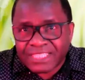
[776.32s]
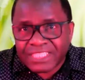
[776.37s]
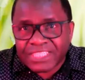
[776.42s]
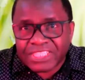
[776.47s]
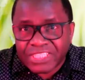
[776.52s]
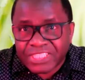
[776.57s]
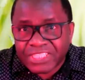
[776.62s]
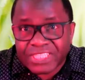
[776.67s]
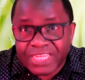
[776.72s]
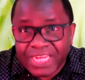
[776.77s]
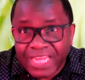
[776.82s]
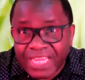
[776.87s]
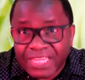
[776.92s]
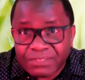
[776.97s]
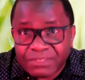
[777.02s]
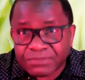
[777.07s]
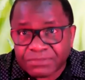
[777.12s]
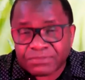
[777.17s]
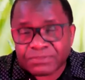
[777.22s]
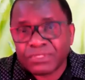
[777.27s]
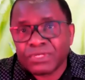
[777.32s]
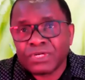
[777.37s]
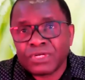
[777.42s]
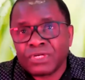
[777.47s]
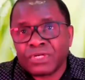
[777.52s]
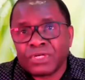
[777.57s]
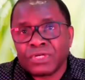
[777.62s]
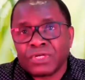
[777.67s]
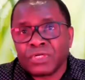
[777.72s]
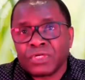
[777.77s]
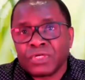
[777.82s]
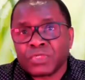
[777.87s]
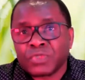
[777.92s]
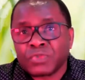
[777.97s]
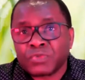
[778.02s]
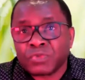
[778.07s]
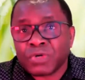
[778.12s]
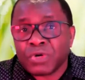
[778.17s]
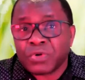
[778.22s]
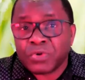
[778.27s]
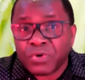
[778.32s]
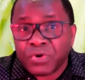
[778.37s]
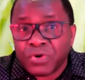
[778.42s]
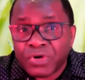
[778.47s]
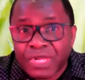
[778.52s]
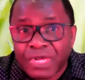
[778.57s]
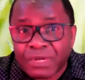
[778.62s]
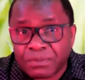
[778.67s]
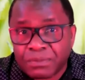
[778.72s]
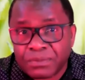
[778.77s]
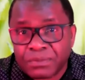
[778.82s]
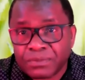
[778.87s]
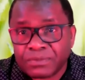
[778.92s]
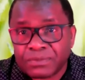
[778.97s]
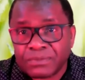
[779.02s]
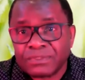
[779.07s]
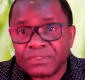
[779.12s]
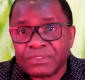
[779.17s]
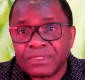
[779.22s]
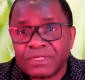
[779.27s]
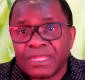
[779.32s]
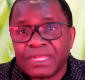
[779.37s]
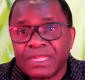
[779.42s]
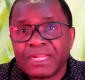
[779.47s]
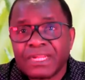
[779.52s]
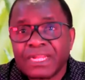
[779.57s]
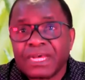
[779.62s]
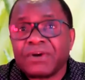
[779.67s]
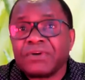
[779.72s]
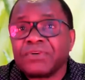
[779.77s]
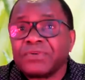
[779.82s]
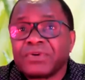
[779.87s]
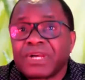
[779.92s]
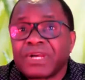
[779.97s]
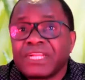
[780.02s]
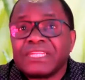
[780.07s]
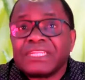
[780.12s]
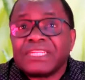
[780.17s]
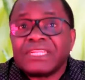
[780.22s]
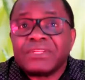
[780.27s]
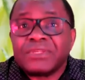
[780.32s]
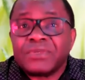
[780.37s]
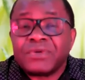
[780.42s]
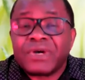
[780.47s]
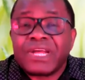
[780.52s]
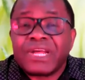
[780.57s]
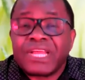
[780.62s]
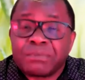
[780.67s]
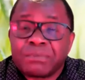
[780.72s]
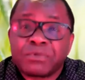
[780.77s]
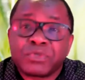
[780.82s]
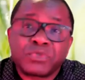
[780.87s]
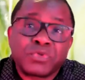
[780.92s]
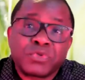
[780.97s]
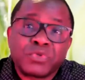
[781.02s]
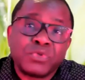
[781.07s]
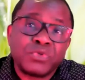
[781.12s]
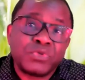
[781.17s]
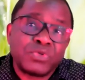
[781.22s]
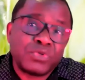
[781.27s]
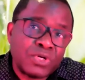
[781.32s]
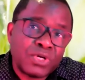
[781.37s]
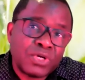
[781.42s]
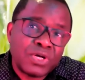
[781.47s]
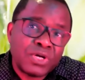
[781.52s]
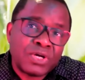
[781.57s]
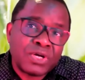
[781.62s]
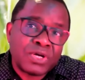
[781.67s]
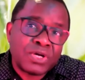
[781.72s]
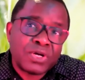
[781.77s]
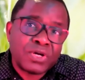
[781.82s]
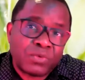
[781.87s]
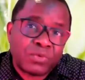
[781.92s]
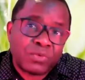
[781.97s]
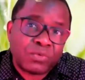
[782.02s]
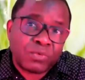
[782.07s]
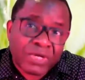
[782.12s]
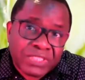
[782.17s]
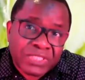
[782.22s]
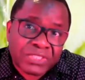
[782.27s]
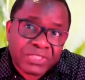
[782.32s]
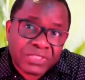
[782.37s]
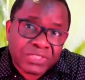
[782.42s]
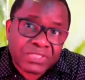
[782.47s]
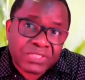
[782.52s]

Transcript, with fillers: kiddish life to a grown up. Now you can you are able to do what